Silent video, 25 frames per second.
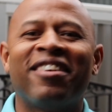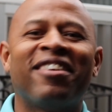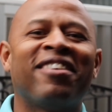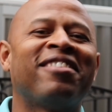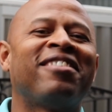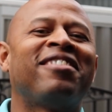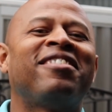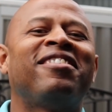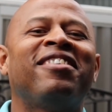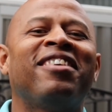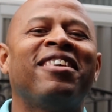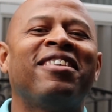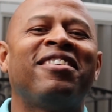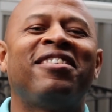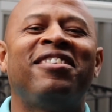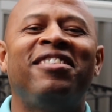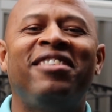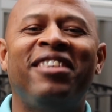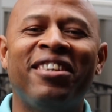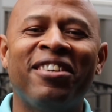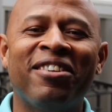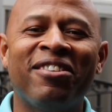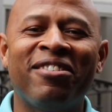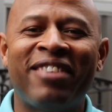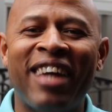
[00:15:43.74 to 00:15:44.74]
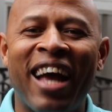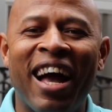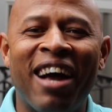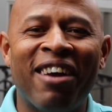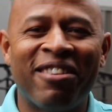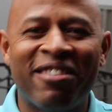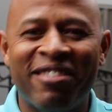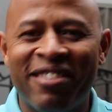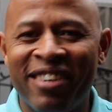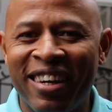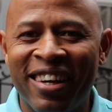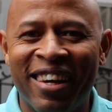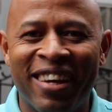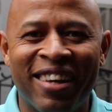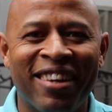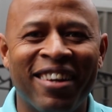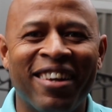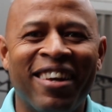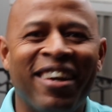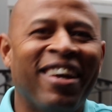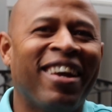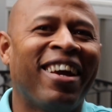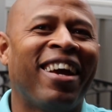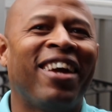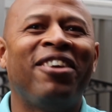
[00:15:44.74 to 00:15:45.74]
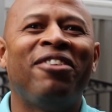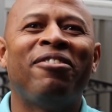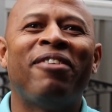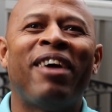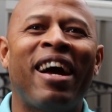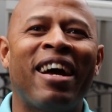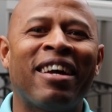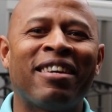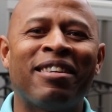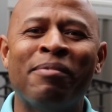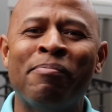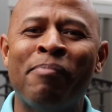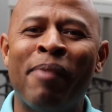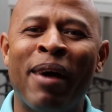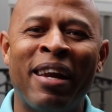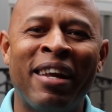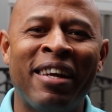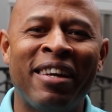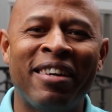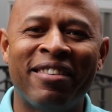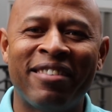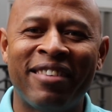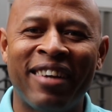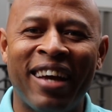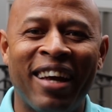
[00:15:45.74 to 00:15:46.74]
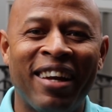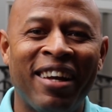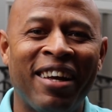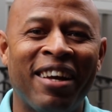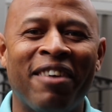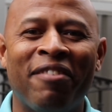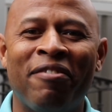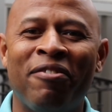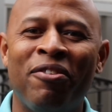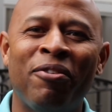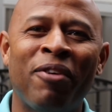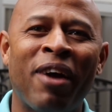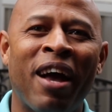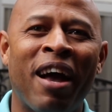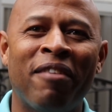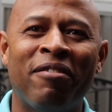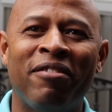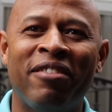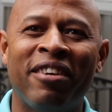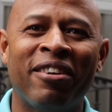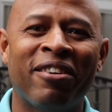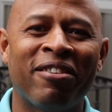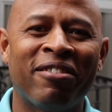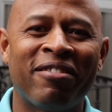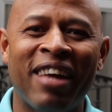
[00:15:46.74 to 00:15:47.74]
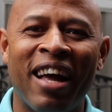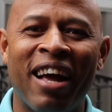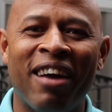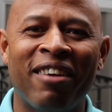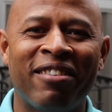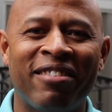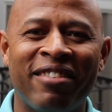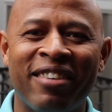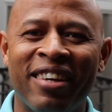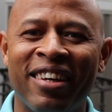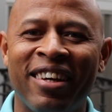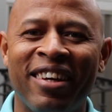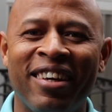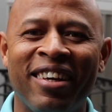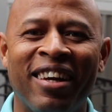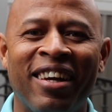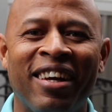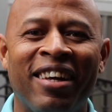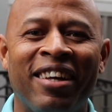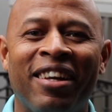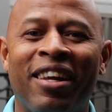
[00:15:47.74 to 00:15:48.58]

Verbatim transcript: It's, it's General Tso's chicken. And you ask somebody in China if you have General Tso's chicken,